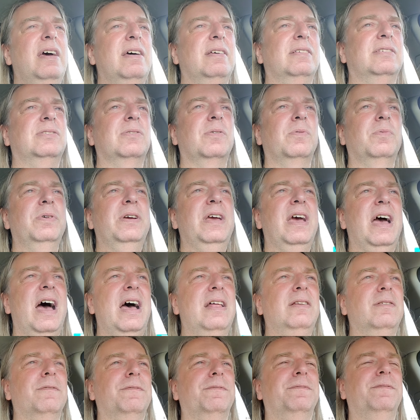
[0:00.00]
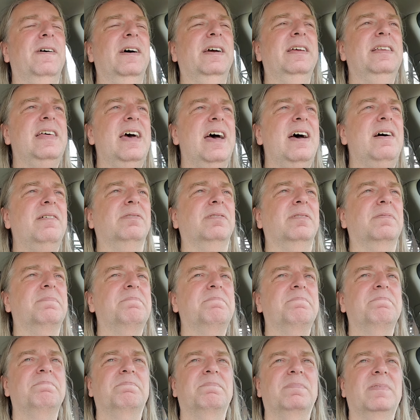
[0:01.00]
so we had to find out.
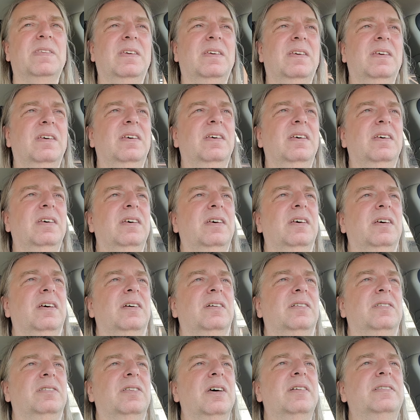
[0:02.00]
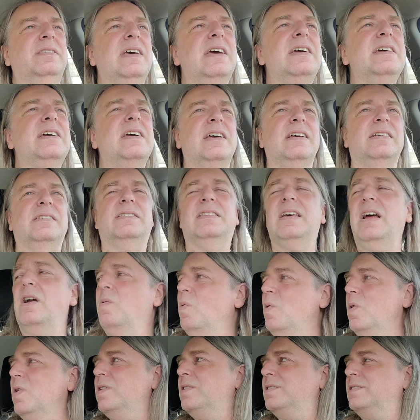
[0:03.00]
The thing is, there
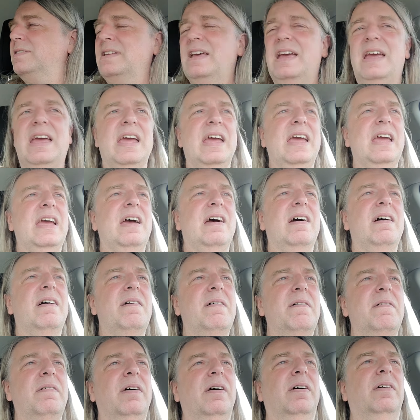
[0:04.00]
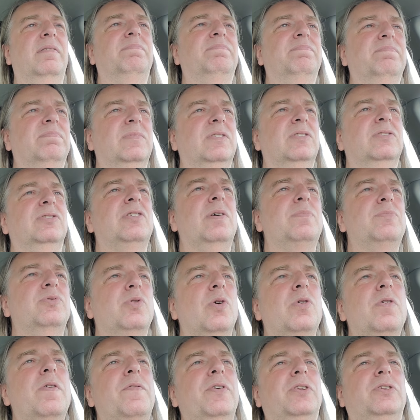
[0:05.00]
was some
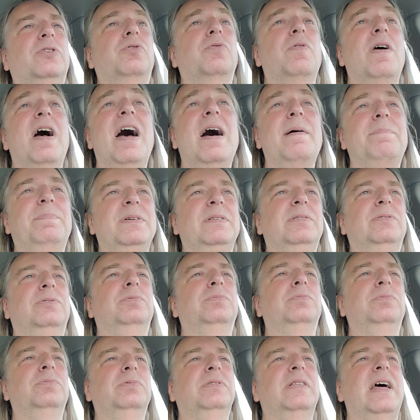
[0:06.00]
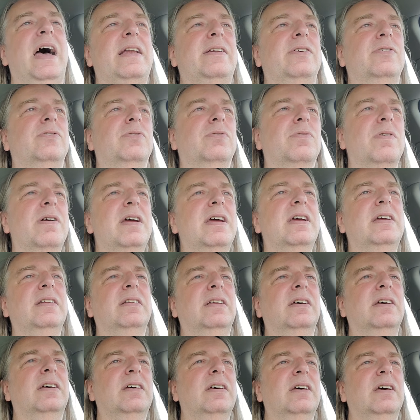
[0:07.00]
sort of a trap into that
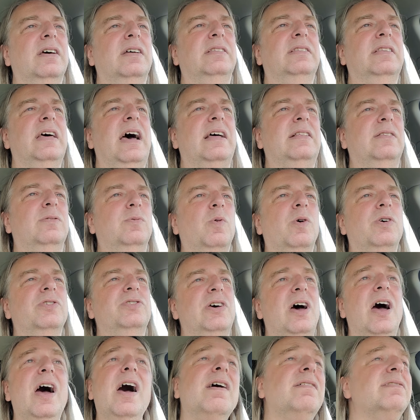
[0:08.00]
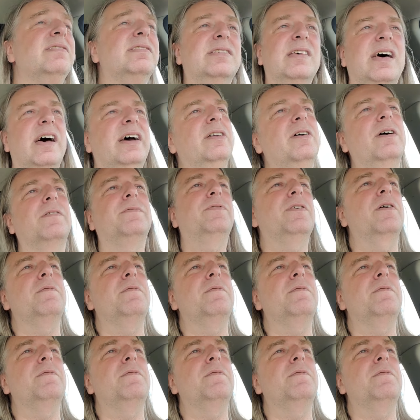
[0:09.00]
train that was outside of